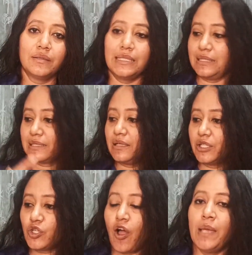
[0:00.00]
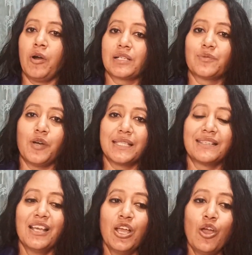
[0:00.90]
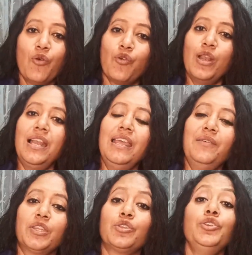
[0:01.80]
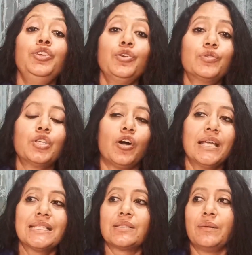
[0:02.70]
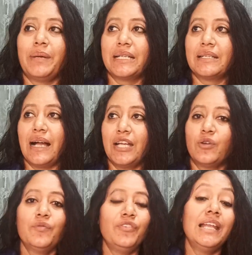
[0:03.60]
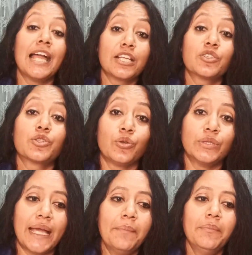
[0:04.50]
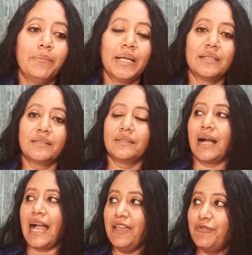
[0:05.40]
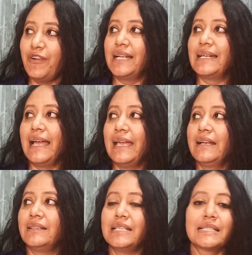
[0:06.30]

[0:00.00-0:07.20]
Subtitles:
this toy box was fully with new toys, but I don't feel like to throw them, but I felt like